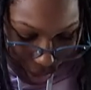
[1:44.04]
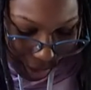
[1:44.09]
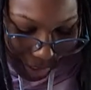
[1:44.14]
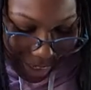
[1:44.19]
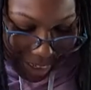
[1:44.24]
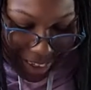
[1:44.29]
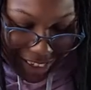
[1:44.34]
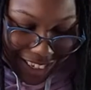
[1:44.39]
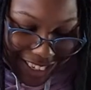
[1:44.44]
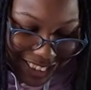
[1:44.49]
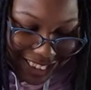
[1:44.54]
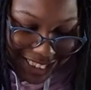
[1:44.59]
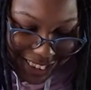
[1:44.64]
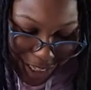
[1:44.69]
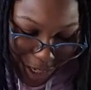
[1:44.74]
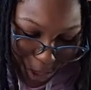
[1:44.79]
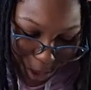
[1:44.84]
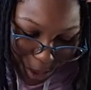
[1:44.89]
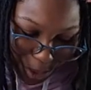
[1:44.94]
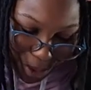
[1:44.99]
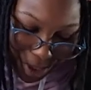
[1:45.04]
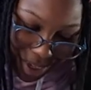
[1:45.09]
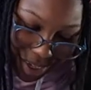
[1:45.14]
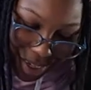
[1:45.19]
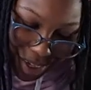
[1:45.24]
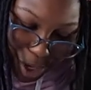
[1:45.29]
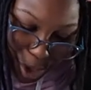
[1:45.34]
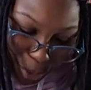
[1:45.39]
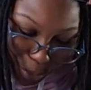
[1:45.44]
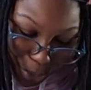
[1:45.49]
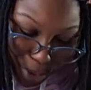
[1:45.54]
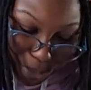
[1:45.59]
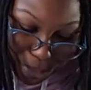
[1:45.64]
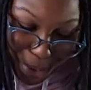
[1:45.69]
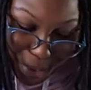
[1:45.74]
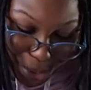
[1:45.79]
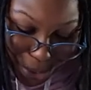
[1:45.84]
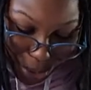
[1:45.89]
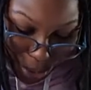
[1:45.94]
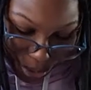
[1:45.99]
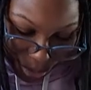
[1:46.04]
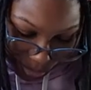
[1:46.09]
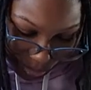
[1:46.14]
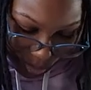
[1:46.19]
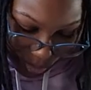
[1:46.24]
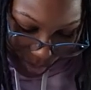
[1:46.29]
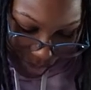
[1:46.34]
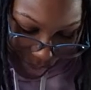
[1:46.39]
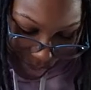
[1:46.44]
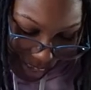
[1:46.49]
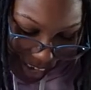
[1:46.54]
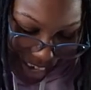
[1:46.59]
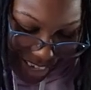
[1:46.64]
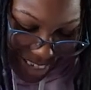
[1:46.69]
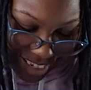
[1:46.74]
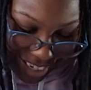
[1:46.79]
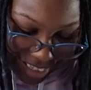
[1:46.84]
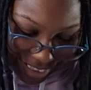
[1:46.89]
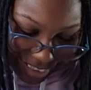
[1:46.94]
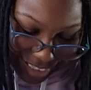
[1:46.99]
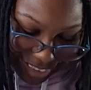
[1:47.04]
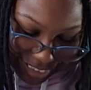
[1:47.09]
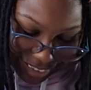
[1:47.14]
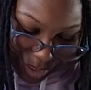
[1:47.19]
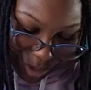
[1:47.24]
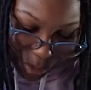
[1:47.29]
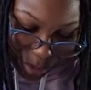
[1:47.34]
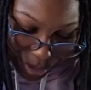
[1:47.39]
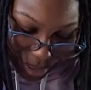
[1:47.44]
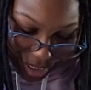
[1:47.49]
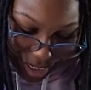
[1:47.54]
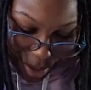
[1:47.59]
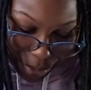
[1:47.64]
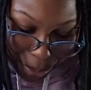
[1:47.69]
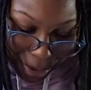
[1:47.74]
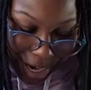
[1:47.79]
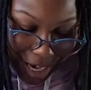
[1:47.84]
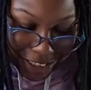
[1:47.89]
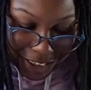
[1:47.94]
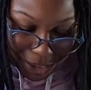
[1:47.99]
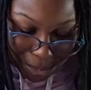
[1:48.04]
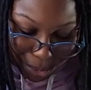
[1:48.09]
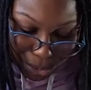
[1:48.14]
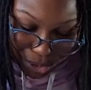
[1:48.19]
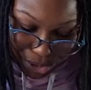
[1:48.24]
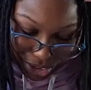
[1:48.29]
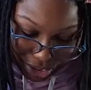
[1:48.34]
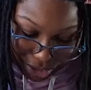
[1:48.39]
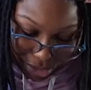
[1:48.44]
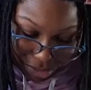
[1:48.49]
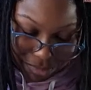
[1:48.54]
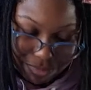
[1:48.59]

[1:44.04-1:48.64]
and it shall remove, and nothing shall be impossible to you.